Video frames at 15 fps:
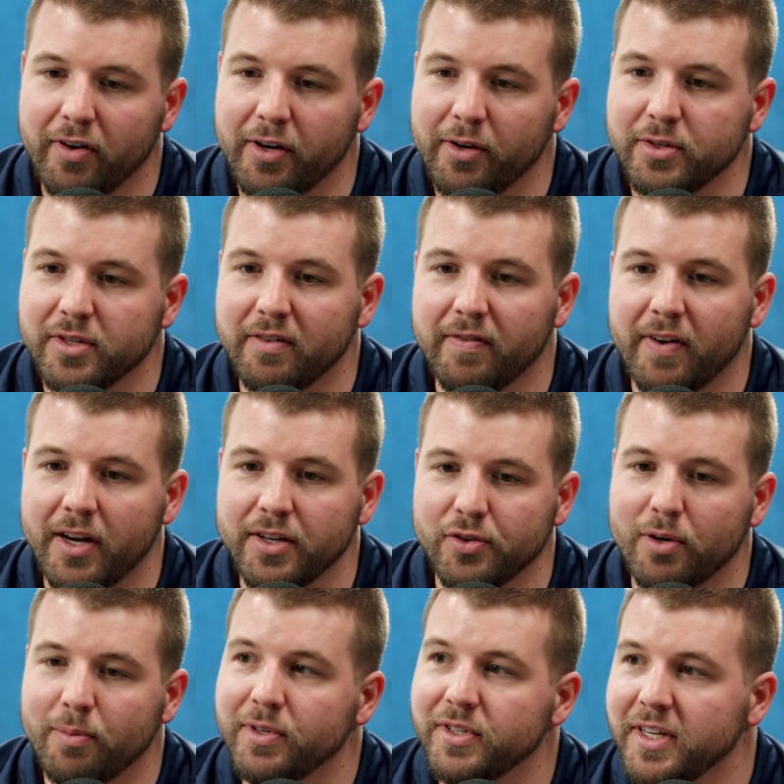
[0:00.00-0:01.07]
friend who's an
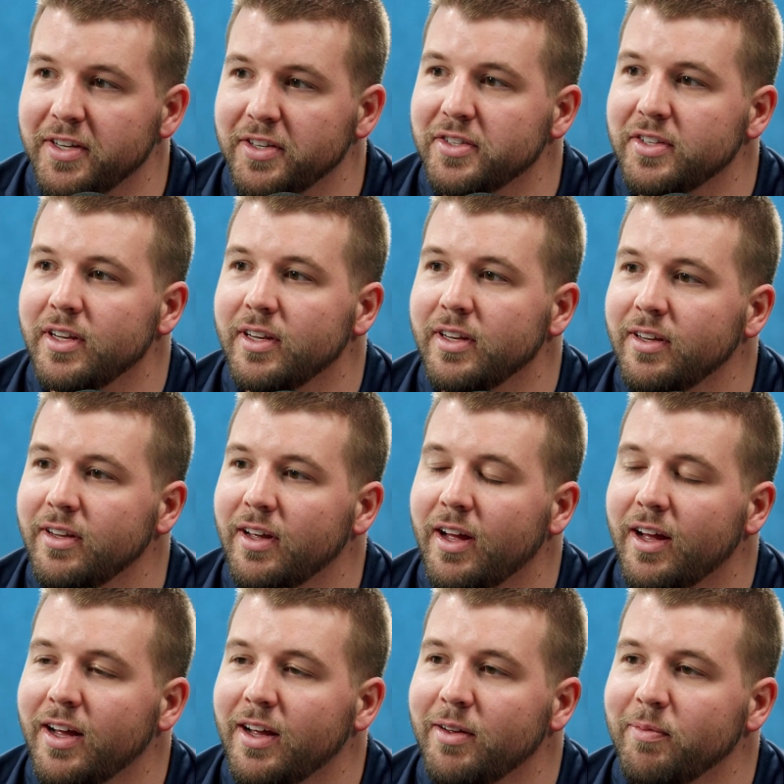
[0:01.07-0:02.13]
advisor up in Tennessee
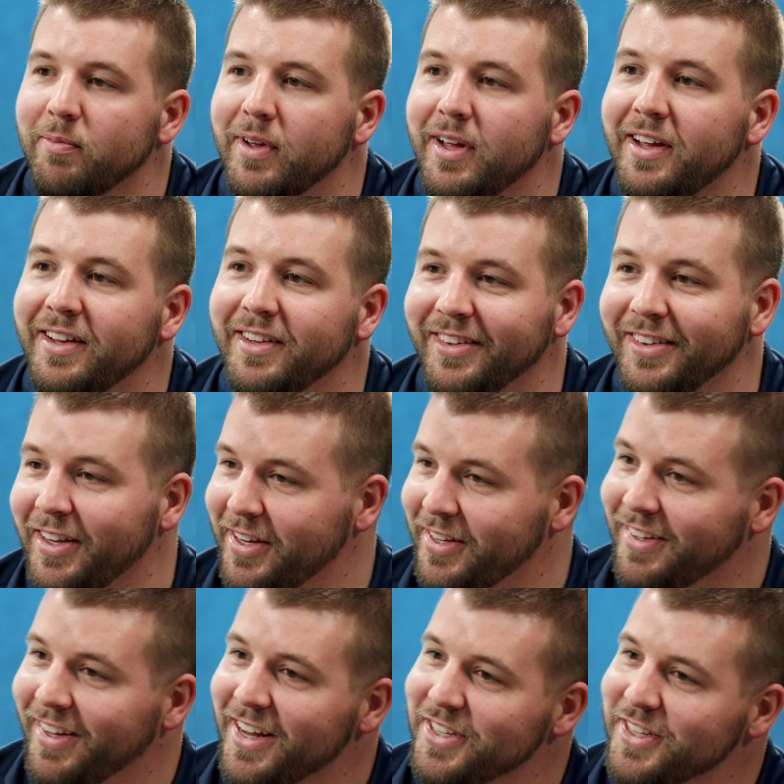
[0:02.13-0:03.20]

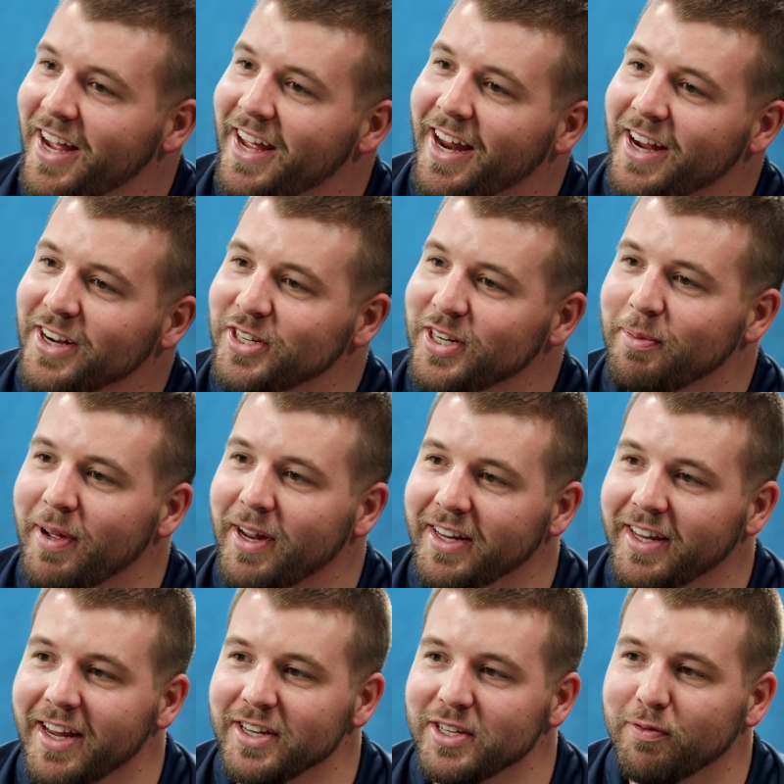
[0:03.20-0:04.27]
last night, actually, about a
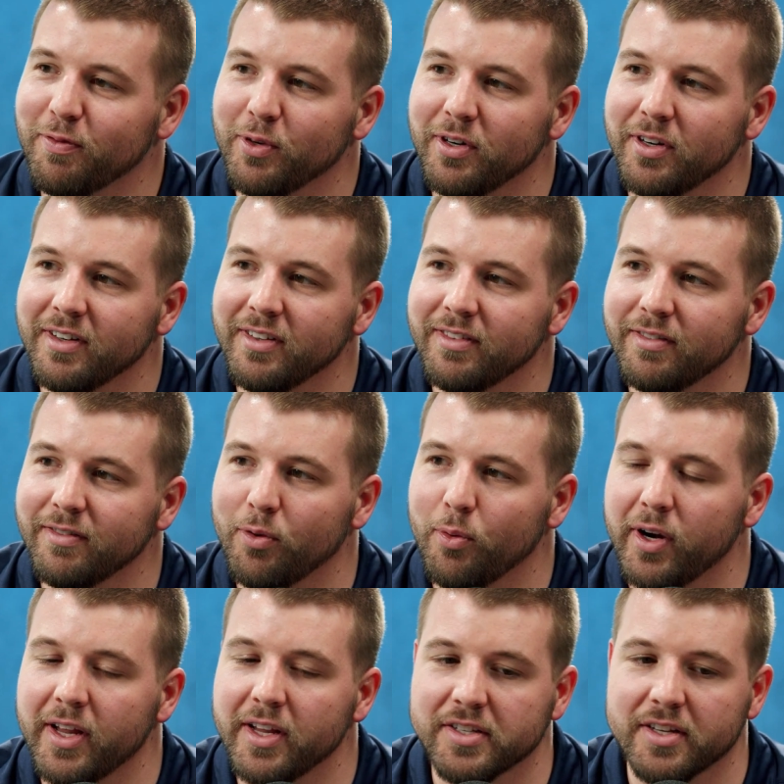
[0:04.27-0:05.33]
case for
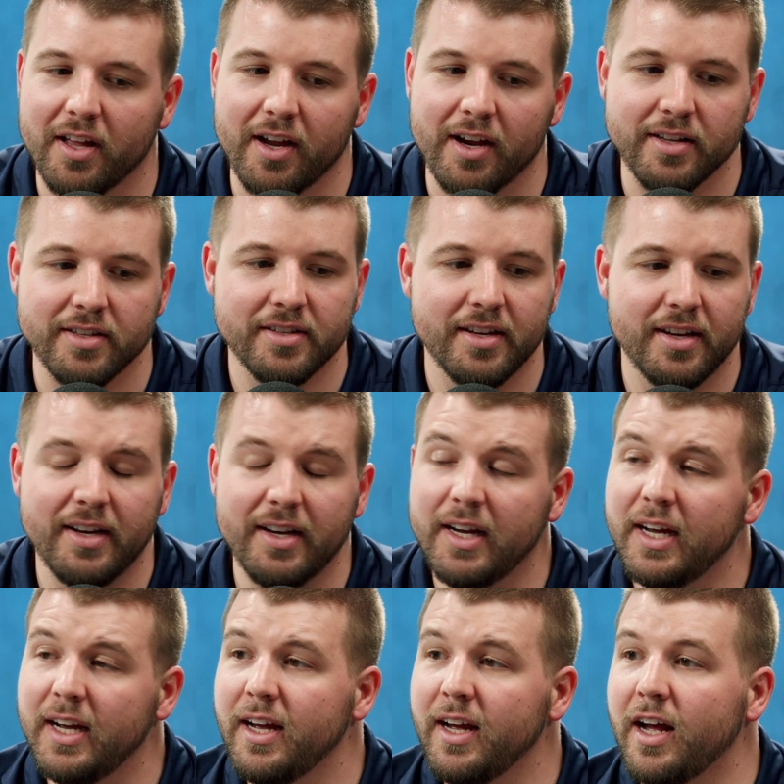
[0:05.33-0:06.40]
one of his clients.
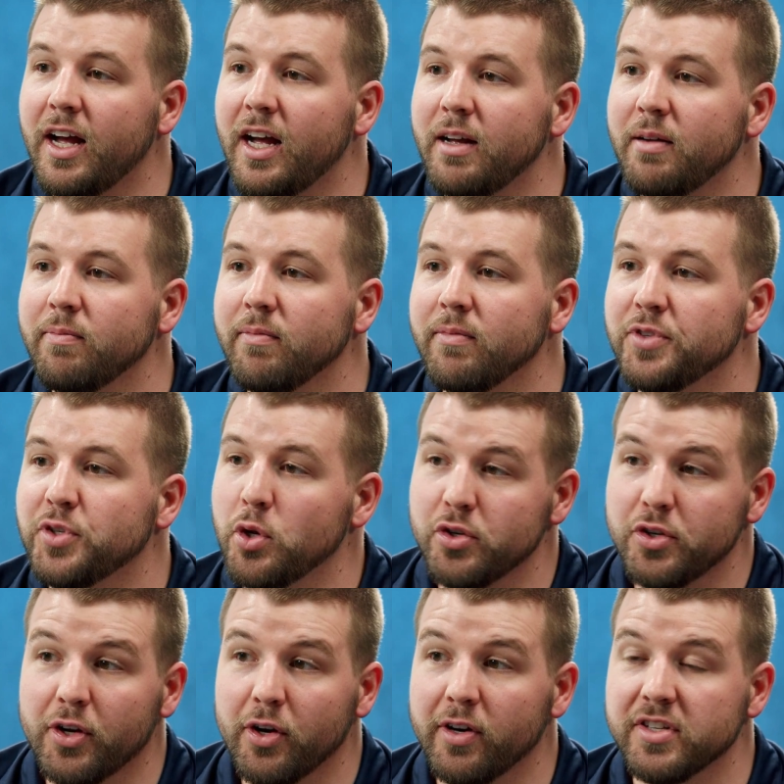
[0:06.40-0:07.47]
Social
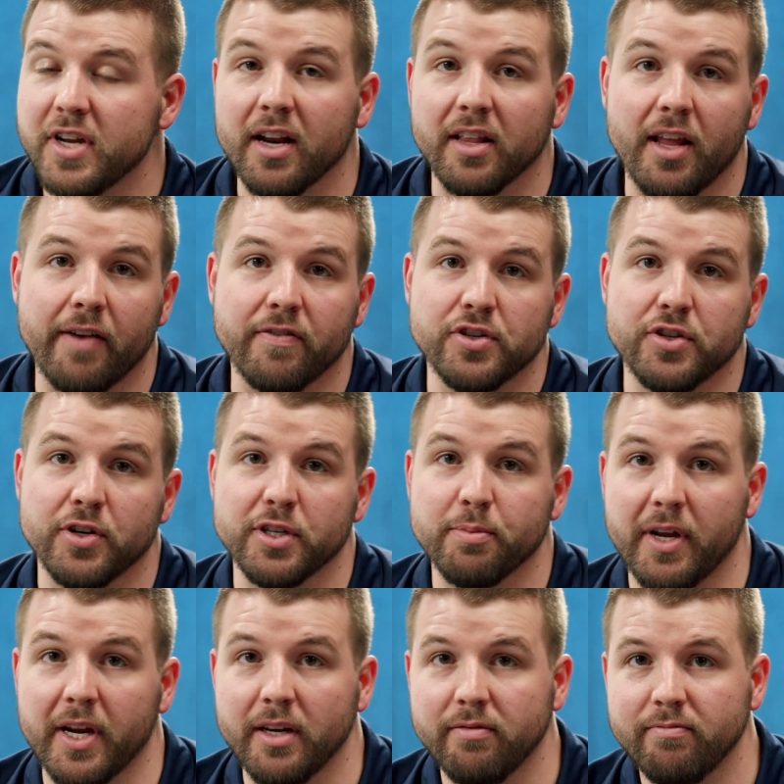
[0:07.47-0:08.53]
Security is not a life insurance
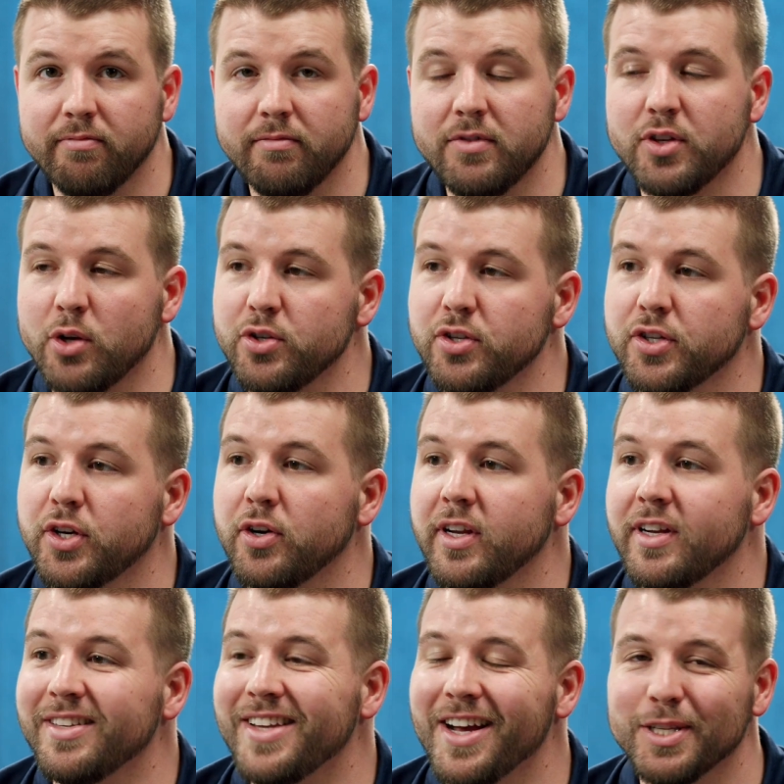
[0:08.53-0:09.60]
plan. Social
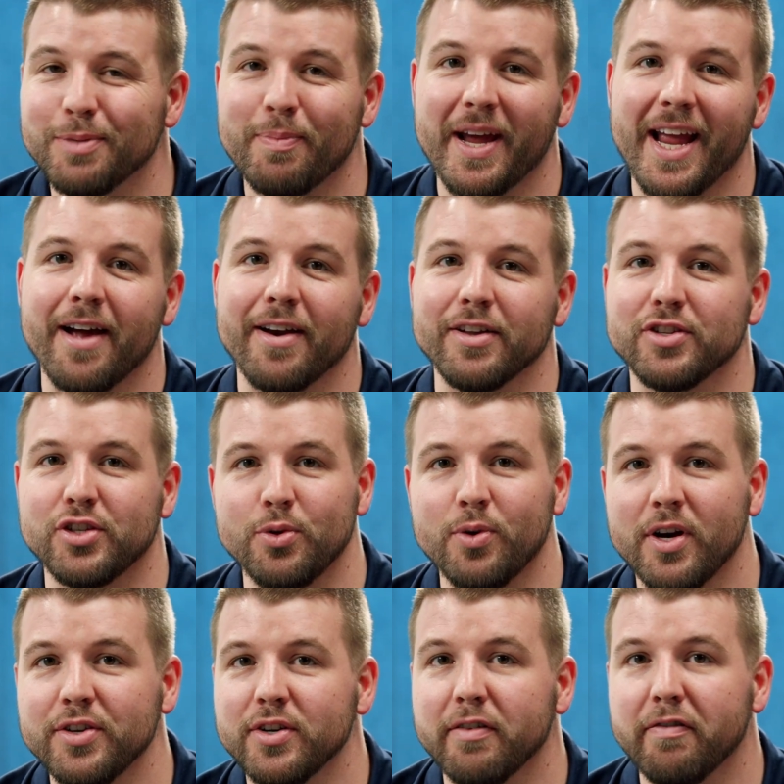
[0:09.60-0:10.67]
Security does pay out a
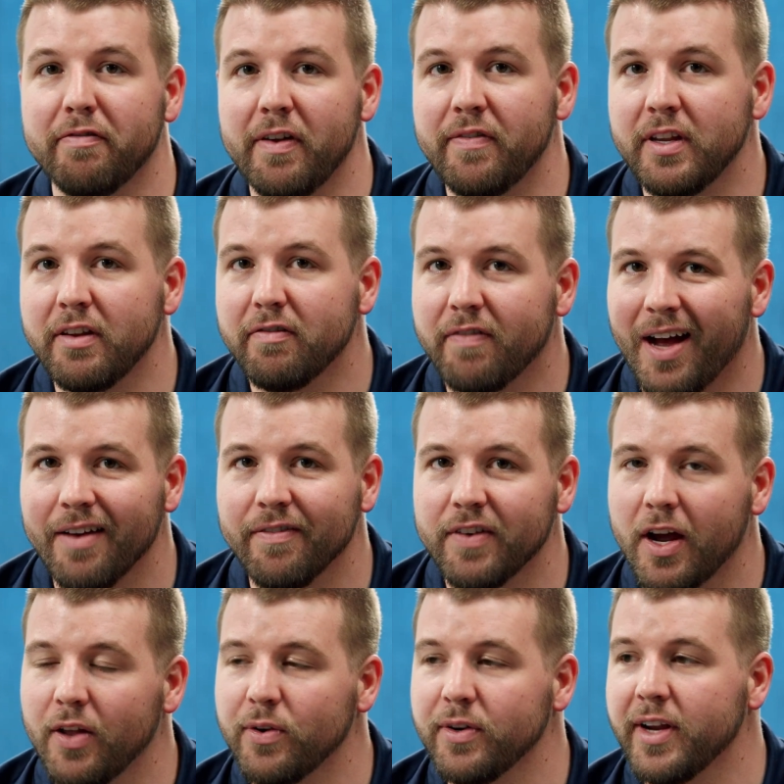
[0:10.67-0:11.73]

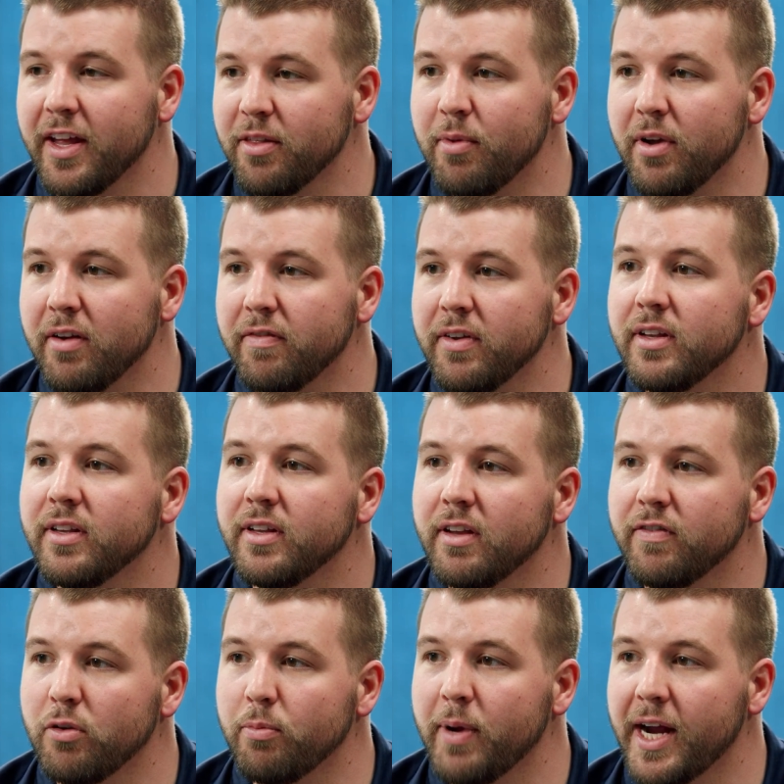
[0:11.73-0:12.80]
$255 death benefit
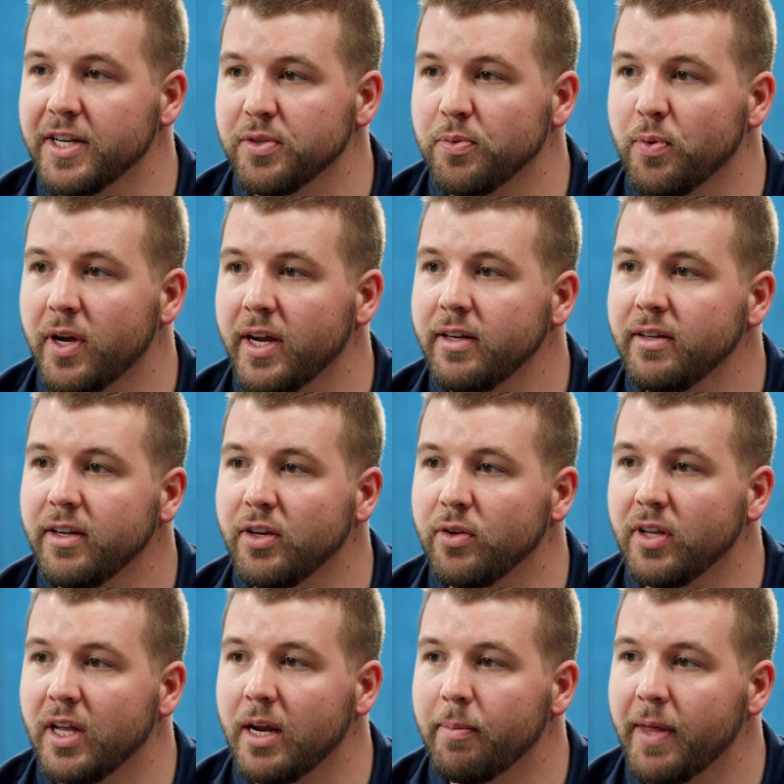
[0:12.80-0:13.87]
if you pass away and you
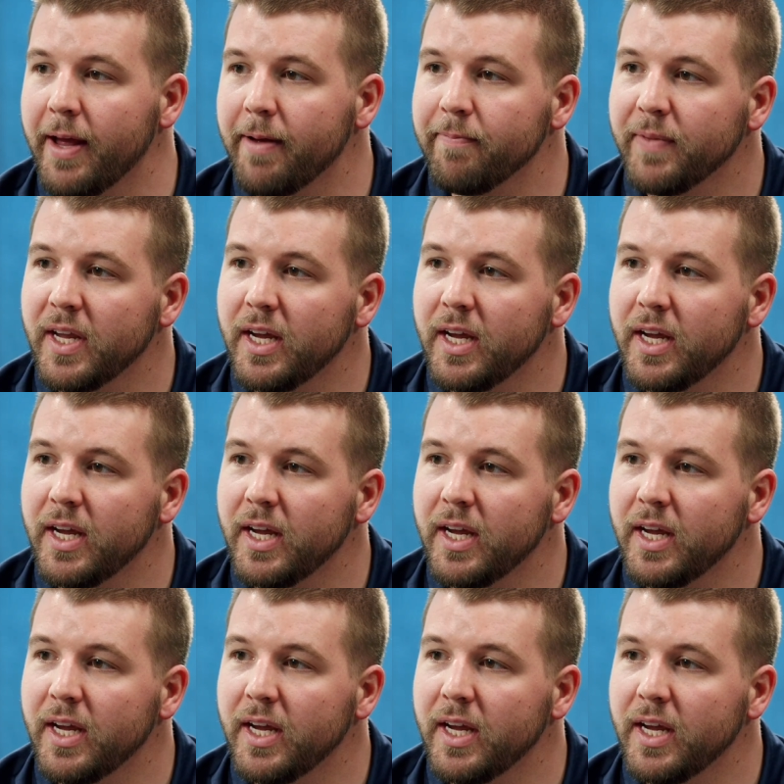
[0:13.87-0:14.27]
claim that.